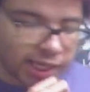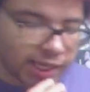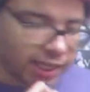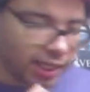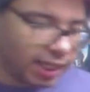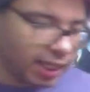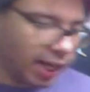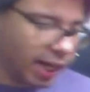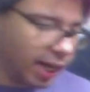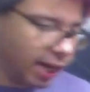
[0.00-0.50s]

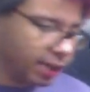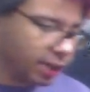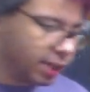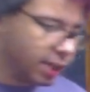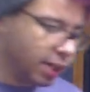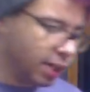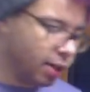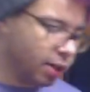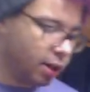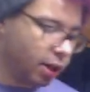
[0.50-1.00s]
Yeah,
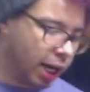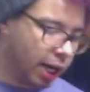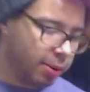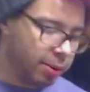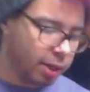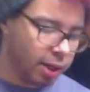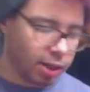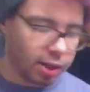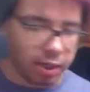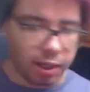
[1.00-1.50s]

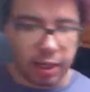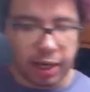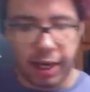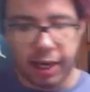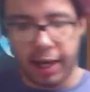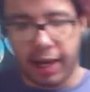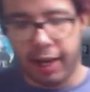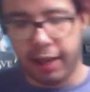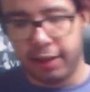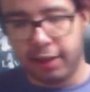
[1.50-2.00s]
I'm not gonna
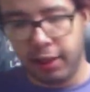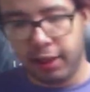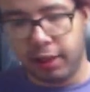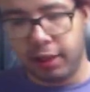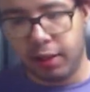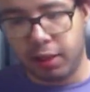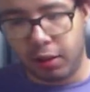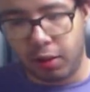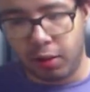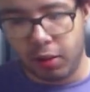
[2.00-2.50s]
lie, I
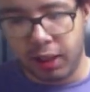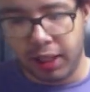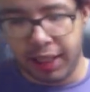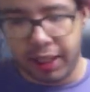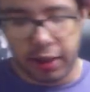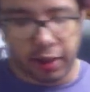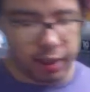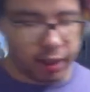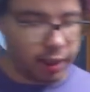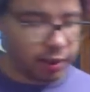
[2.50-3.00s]
think the whole
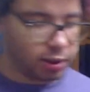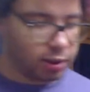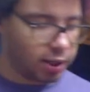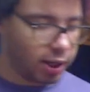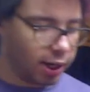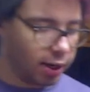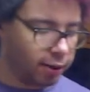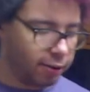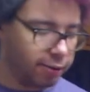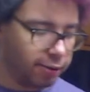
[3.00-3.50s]
internet's
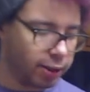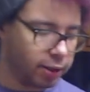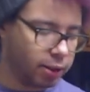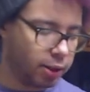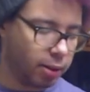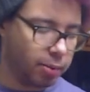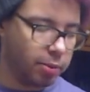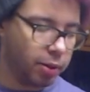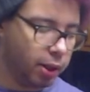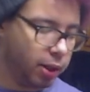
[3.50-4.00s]
kind of fucked
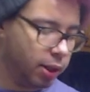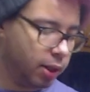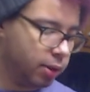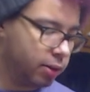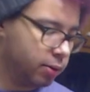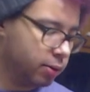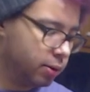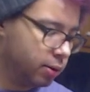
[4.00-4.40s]
up right now.